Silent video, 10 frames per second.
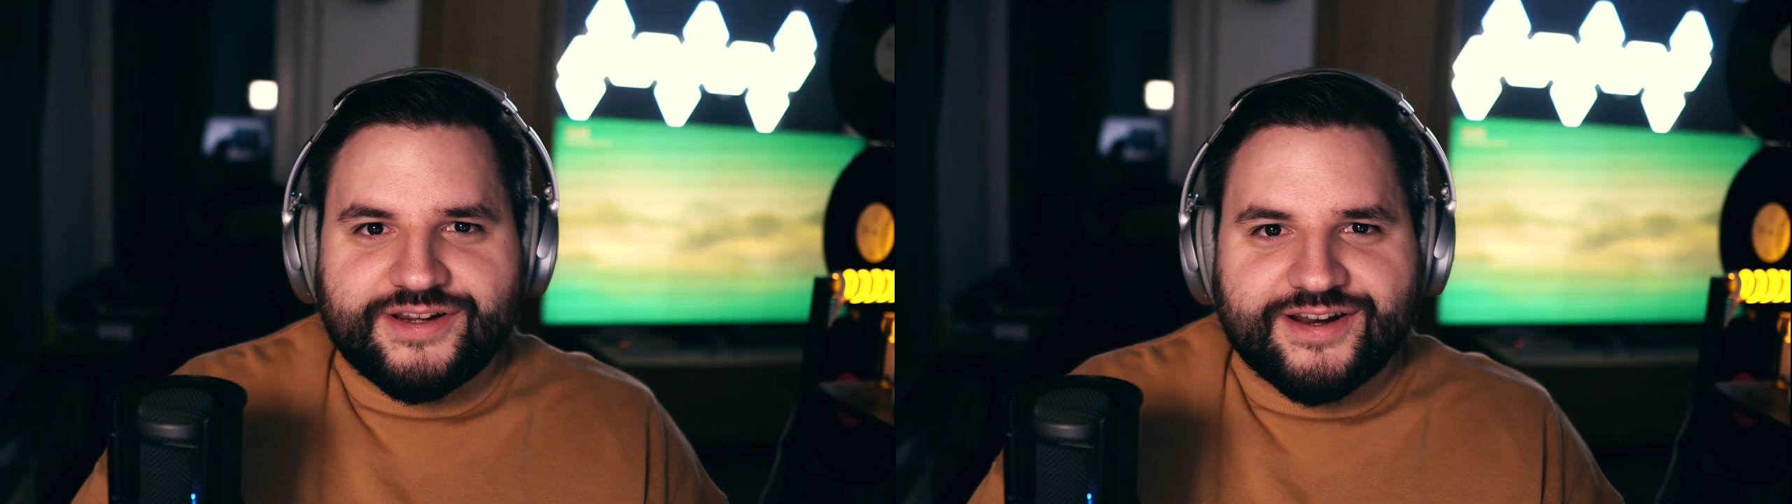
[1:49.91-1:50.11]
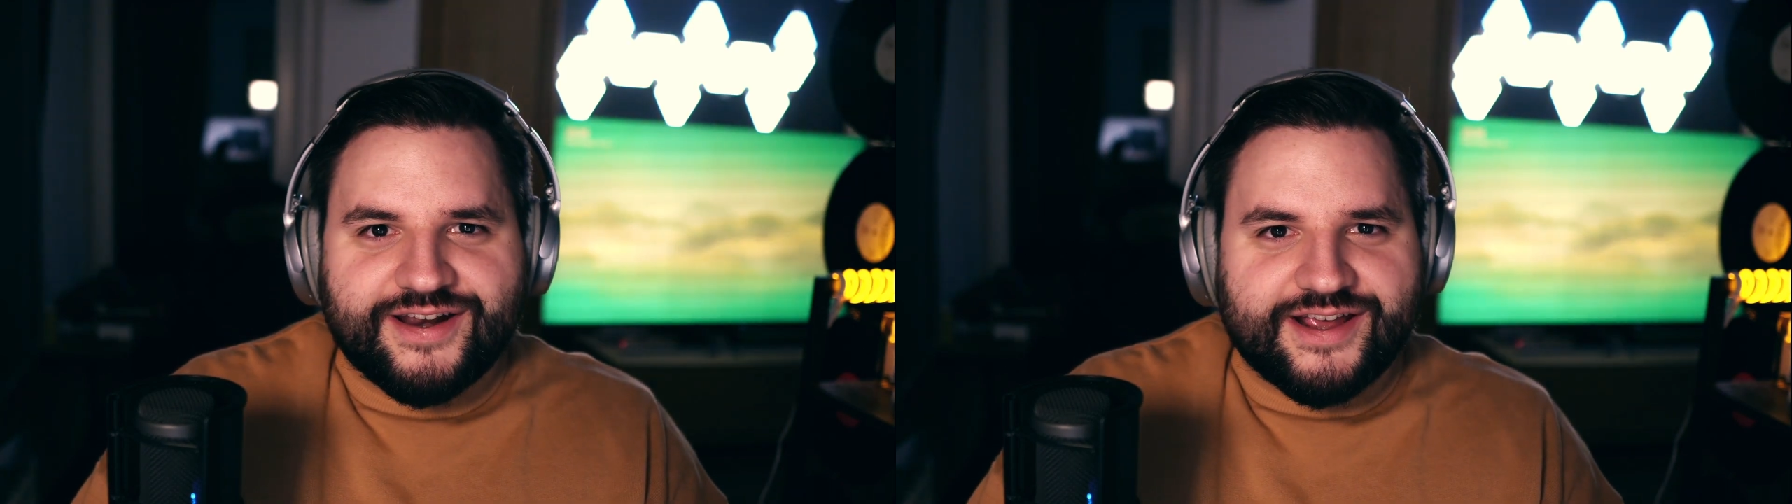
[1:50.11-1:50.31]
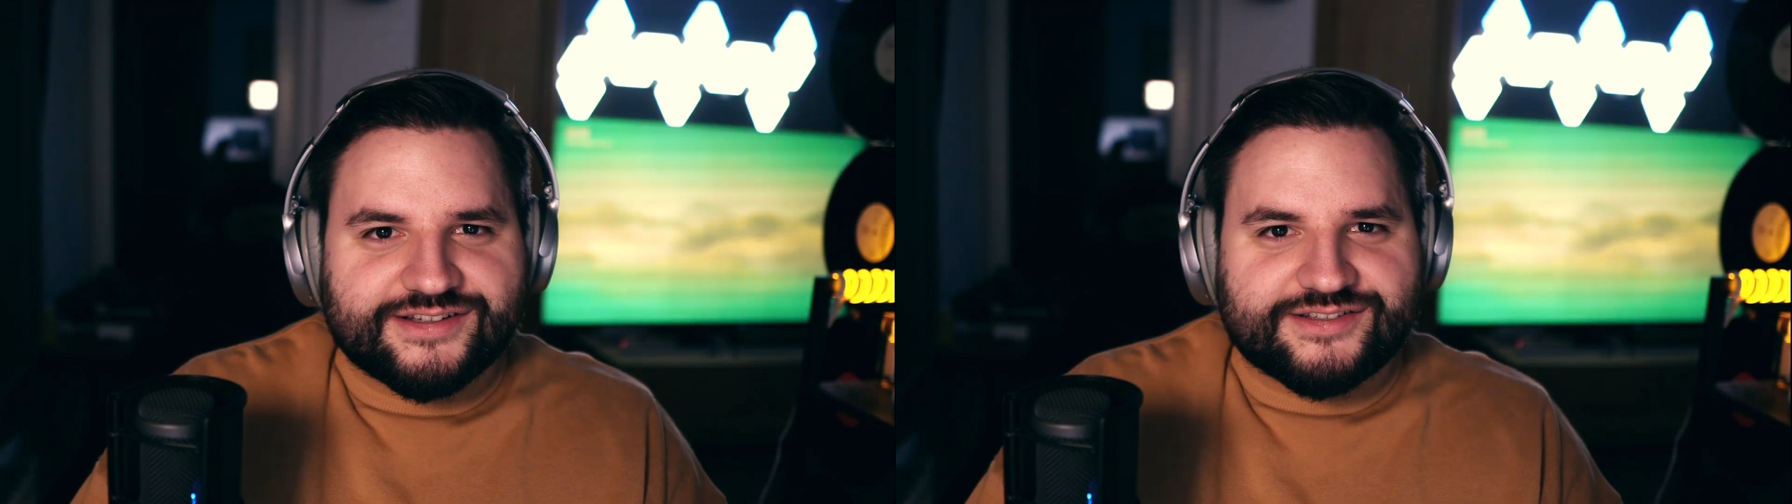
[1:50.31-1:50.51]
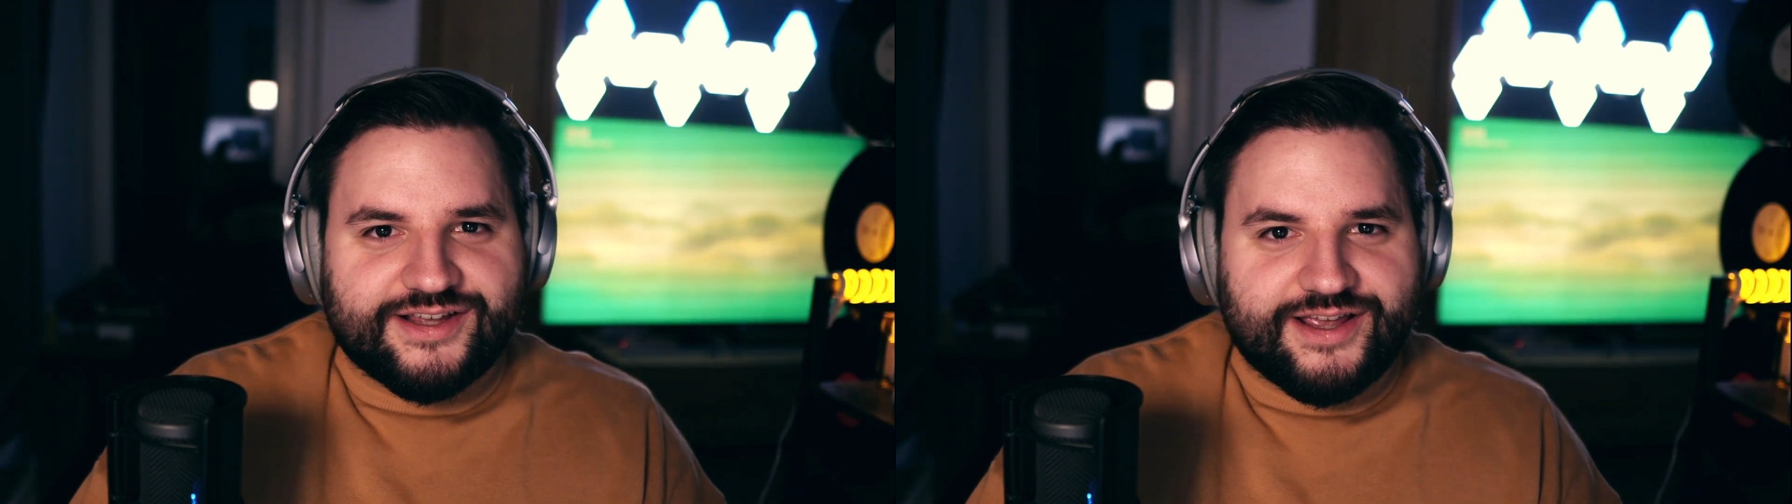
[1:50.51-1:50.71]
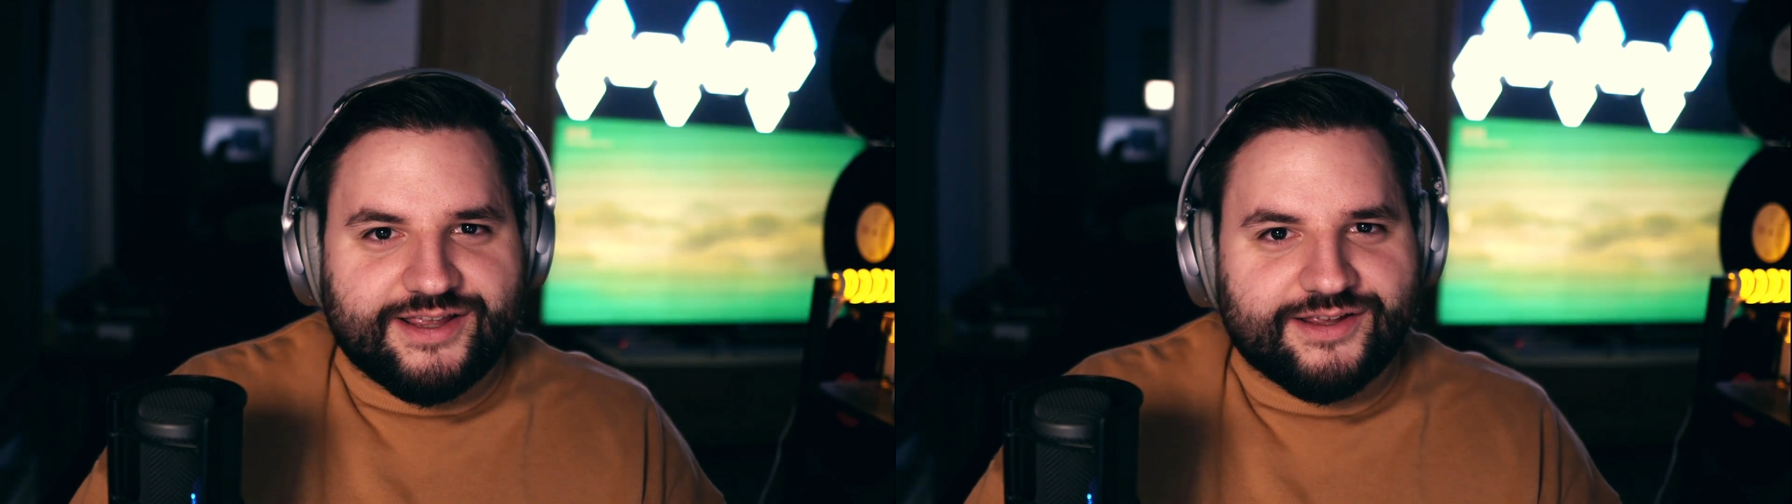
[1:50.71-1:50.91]
the next
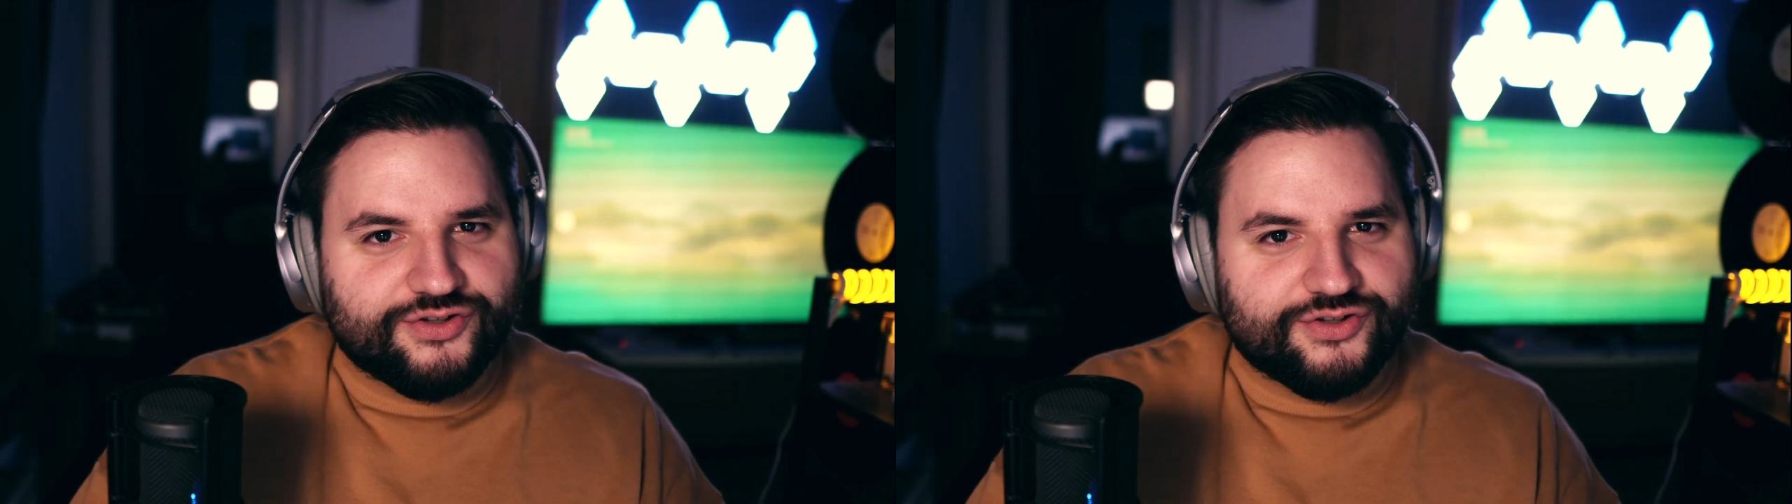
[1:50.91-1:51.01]
day,